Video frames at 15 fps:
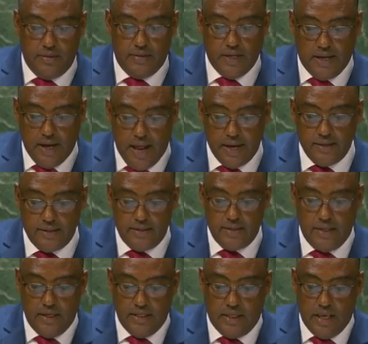The Grand
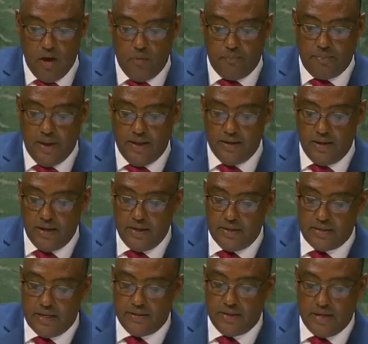Ethiopian
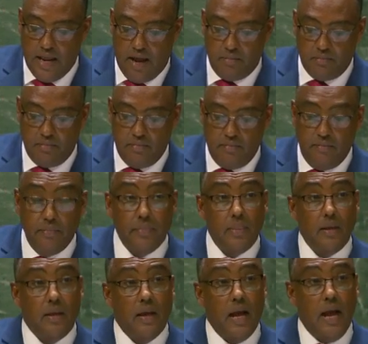Renaissance Dam,
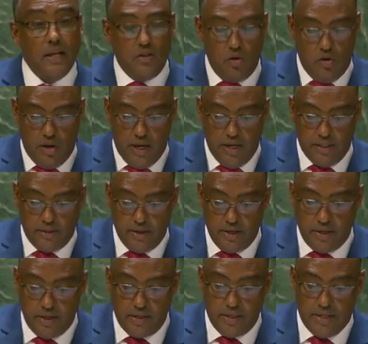a
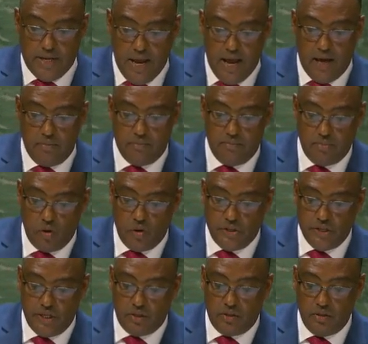hydroelectric dam
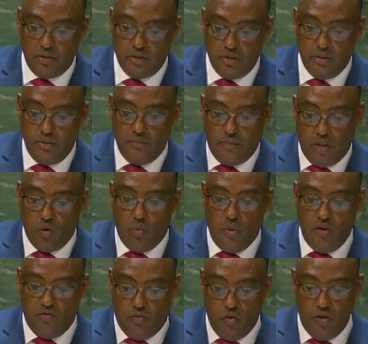project
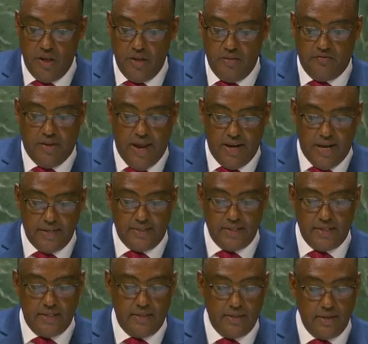we fully
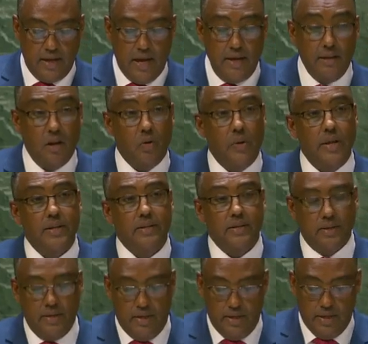financed, underwent
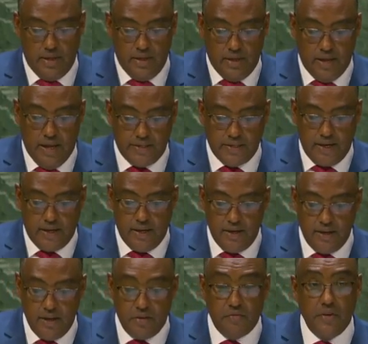a
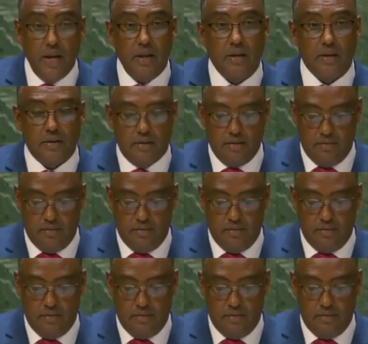second-year filling.